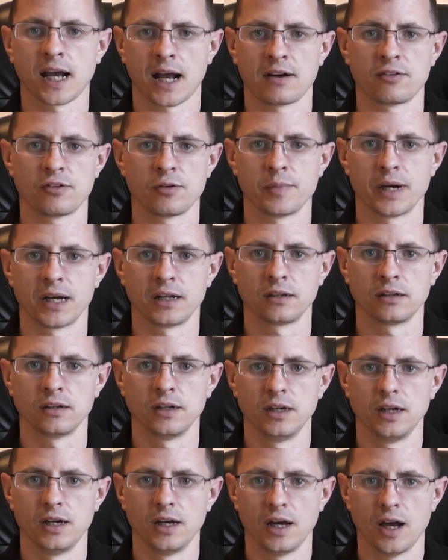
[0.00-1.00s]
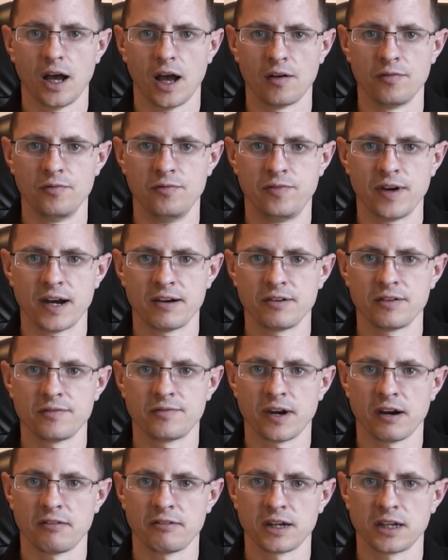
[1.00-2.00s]
caramel, a very,
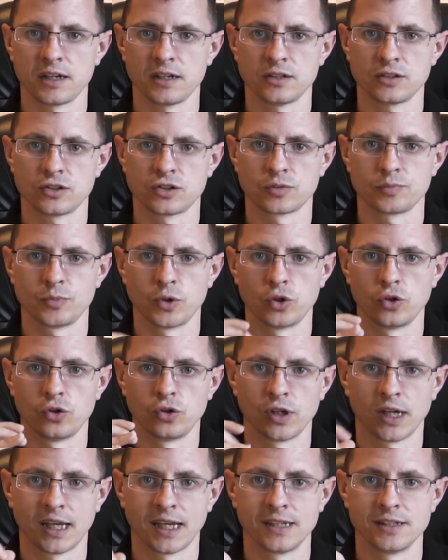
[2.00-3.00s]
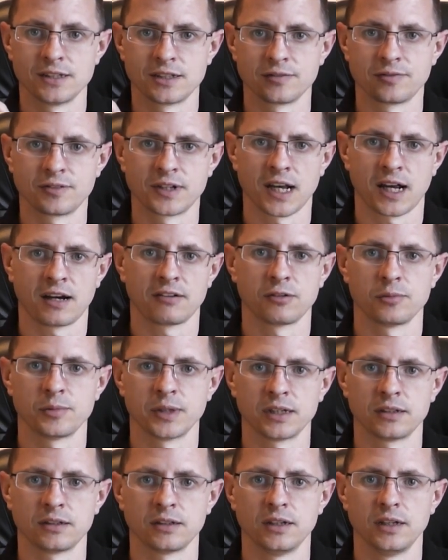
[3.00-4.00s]
very small hint of
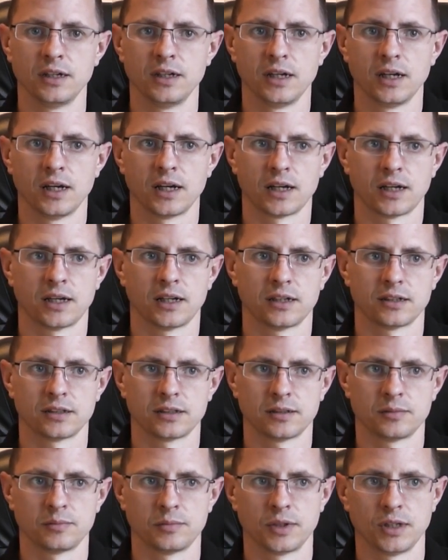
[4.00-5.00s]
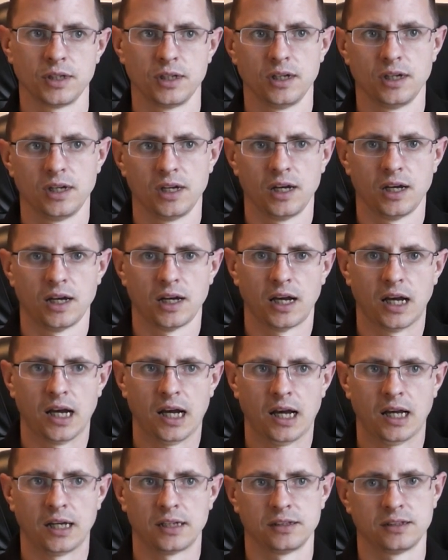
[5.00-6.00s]
caramel, um,
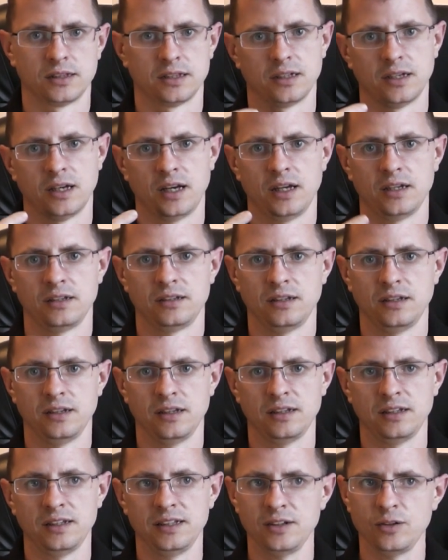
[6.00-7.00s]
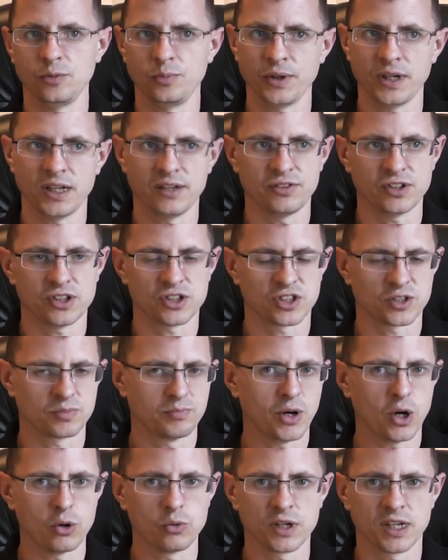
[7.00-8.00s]
and a, a little bit of a
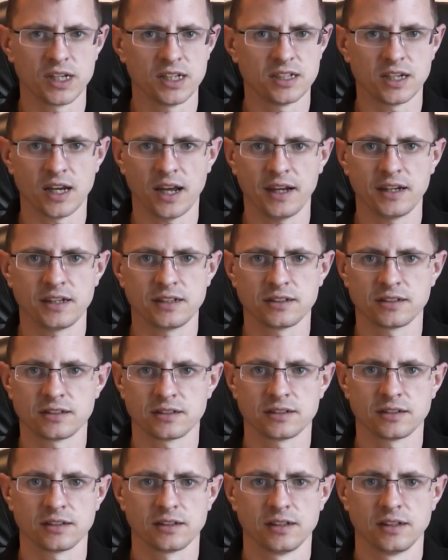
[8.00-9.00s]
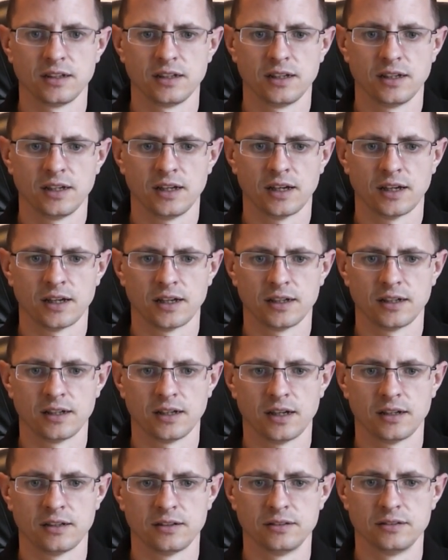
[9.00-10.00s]
smoky taste.
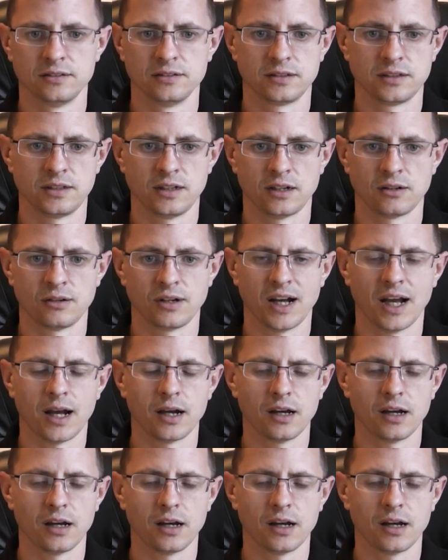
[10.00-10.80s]
And, you know,